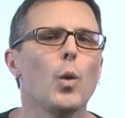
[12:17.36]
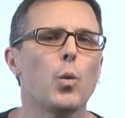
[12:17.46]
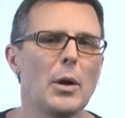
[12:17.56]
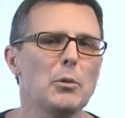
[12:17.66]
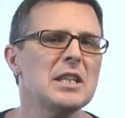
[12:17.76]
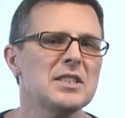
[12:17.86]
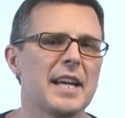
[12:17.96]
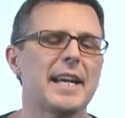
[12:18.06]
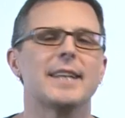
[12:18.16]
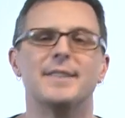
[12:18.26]
When we
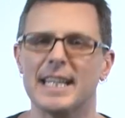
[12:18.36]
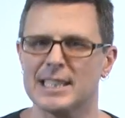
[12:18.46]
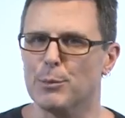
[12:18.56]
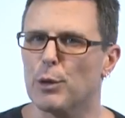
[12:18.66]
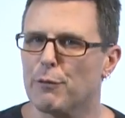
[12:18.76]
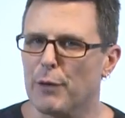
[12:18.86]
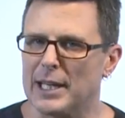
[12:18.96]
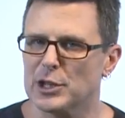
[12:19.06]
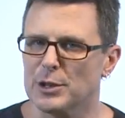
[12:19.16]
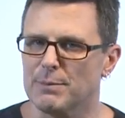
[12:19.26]
say a decimal
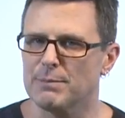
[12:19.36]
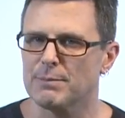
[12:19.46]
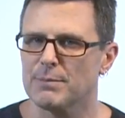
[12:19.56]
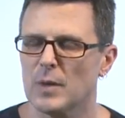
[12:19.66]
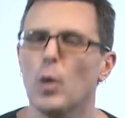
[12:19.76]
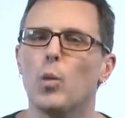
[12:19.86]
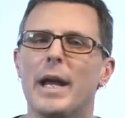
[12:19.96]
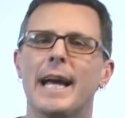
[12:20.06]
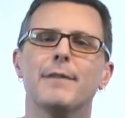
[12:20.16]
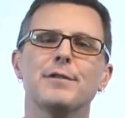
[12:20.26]
fraction, we
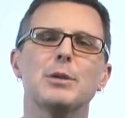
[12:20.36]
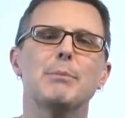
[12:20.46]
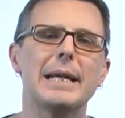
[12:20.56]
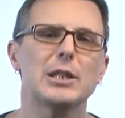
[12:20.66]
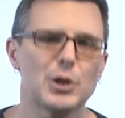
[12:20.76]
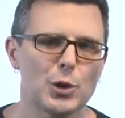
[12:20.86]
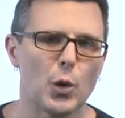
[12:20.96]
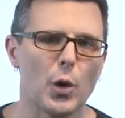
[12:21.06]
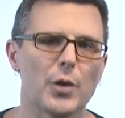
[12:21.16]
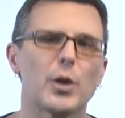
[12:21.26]
have to make
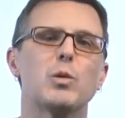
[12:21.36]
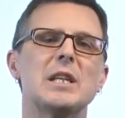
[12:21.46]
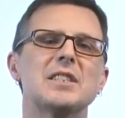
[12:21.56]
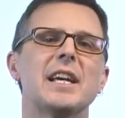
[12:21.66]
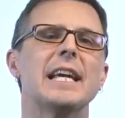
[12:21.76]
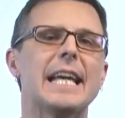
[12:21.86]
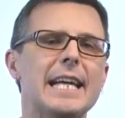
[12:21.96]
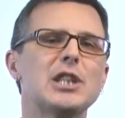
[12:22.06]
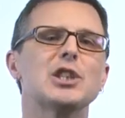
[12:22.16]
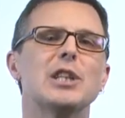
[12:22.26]
sure that we say
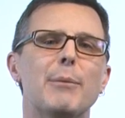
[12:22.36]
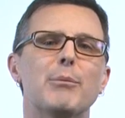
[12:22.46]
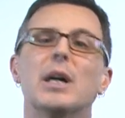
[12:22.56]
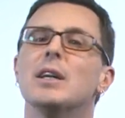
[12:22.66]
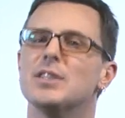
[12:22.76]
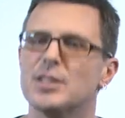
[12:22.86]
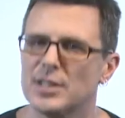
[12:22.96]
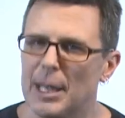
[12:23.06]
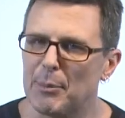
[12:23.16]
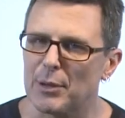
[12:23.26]
each number
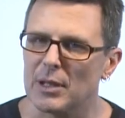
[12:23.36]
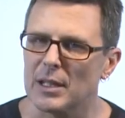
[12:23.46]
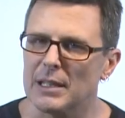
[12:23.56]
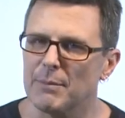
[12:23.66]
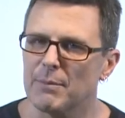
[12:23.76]
separately.